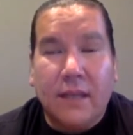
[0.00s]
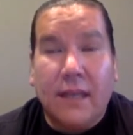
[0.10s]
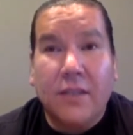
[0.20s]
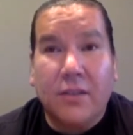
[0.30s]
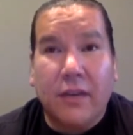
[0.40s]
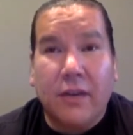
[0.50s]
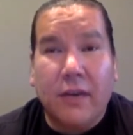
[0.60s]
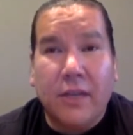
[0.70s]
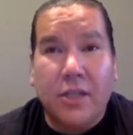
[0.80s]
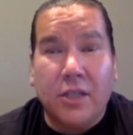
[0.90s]
That's a
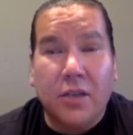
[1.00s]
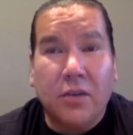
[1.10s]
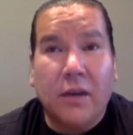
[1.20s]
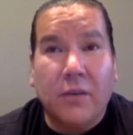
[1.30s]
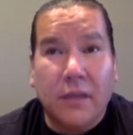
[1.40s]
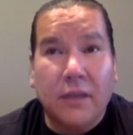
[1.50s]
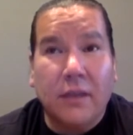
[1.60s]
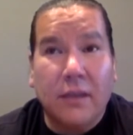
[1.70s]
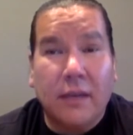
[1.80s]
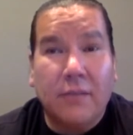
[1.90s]
great question. Who I
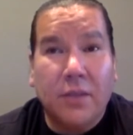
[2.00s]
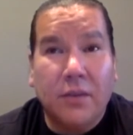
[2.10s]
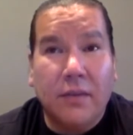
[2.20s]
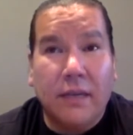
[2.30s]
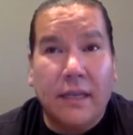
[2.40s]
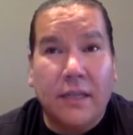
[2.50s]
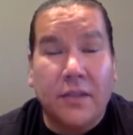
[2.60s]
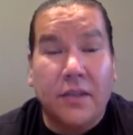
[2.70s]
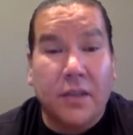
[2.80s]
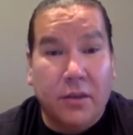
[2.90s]
really look up to
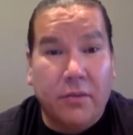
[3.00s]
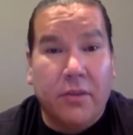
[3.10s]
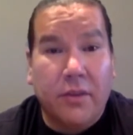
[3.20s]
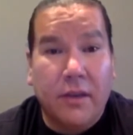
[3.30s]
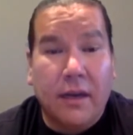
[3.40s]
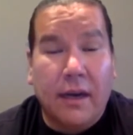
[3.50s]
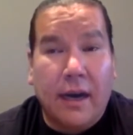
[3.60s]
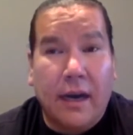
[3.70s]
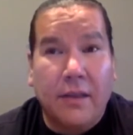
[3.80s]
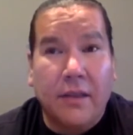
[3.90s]
is the youth,
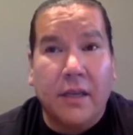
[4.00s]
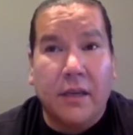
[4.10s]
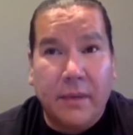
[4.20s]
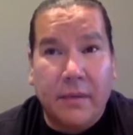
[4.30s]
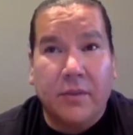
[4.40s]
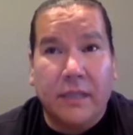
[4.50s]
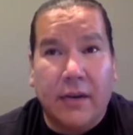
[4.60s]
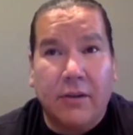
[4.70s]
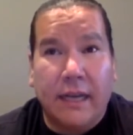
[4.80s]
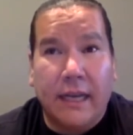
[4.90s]
the young people
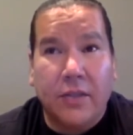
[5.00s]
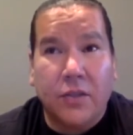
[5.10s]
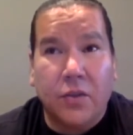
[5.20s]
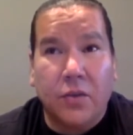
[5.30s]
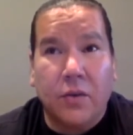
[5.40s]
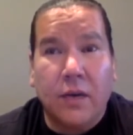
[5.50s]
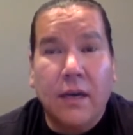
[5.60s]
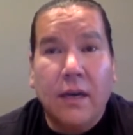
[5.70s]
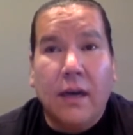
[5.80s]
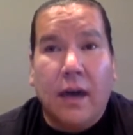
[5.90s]
nowadays who
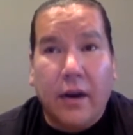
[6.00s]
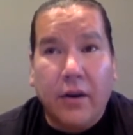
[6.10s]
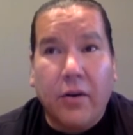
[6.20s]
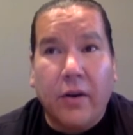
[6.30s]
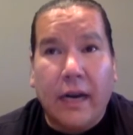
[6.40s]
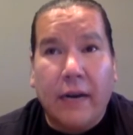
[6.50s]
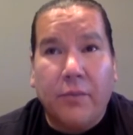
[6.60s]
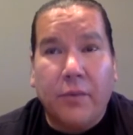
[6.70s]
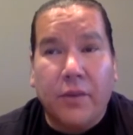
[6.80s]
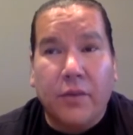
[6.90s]
are growing
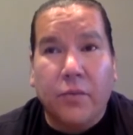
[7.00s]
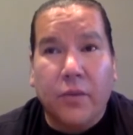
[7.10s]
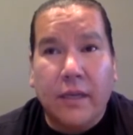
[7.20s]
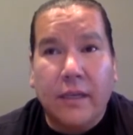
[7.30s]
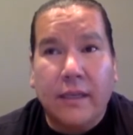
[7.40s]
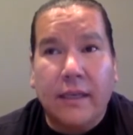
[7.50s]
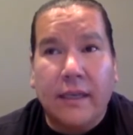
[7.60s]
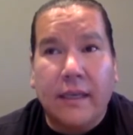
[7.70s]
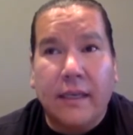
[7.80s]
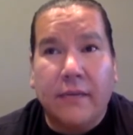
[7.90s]
up with a
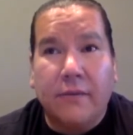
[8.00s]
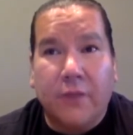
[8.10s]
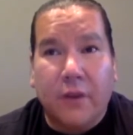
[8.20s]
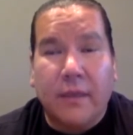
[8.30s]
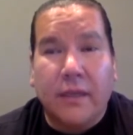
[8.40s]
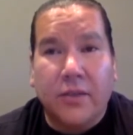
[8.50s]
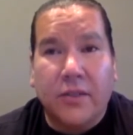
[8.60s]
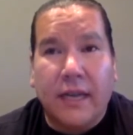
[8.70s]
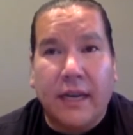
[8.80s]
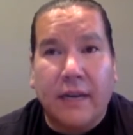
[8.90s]
really firm
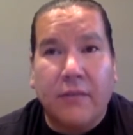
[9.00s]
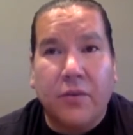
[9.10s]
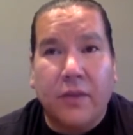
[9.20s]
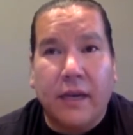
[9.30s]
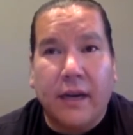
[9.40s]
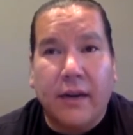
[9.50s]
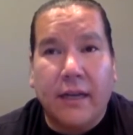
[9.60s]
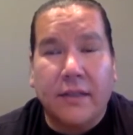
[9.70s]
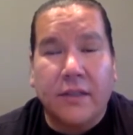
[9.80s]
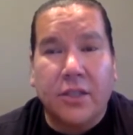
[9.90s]
understanding of who they are
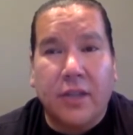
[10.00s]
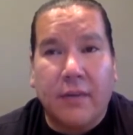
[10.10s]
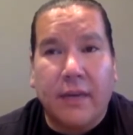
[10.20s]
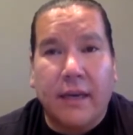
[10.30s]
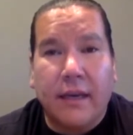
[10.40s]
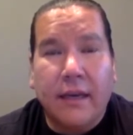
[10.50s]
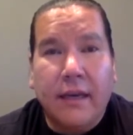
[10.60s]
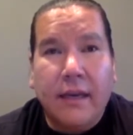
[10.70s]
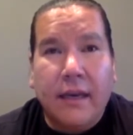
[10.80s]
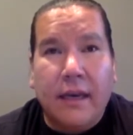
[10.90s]
as Anishinaabe
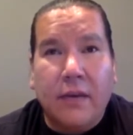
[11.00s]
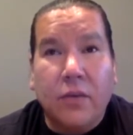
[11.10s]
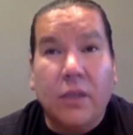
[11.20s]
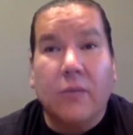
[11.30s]
and really